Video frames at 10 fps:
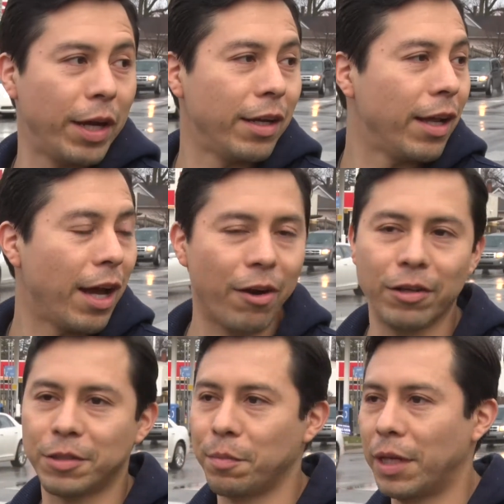to wait. I
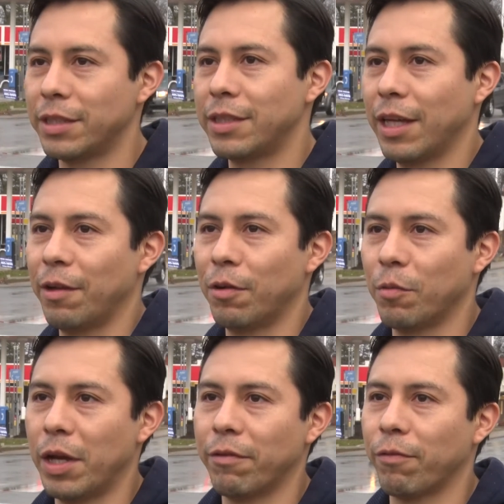heard somebody say they were
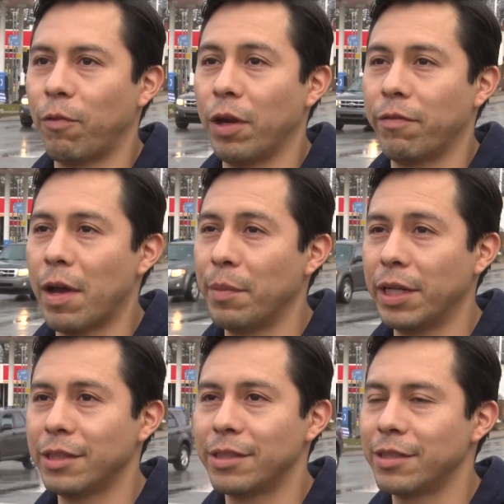waiting for 45
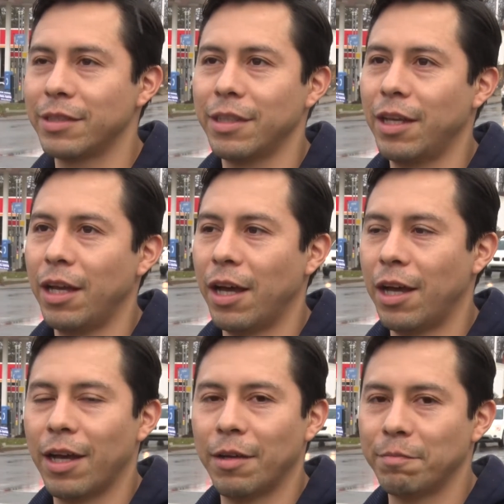minutes.
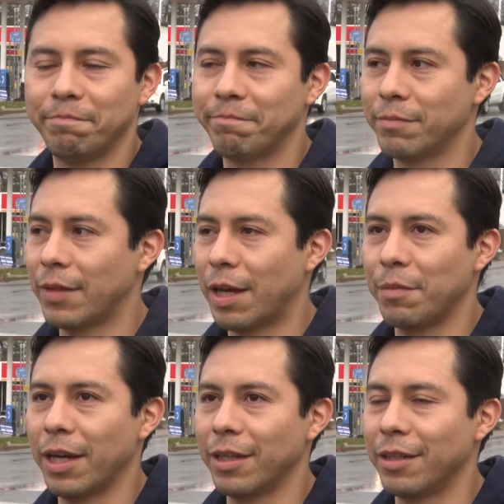
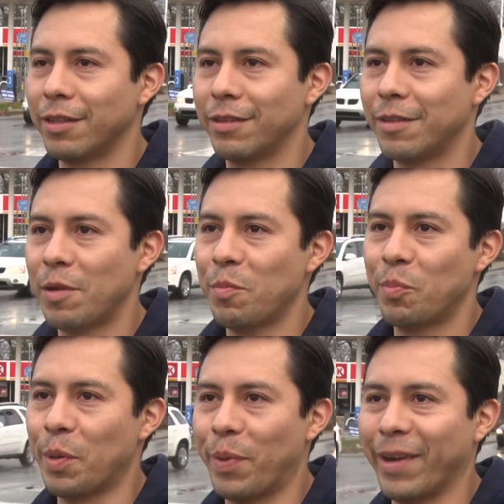I'm not
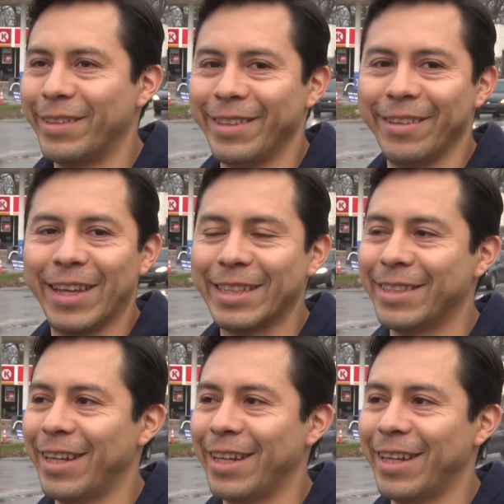prepared to do that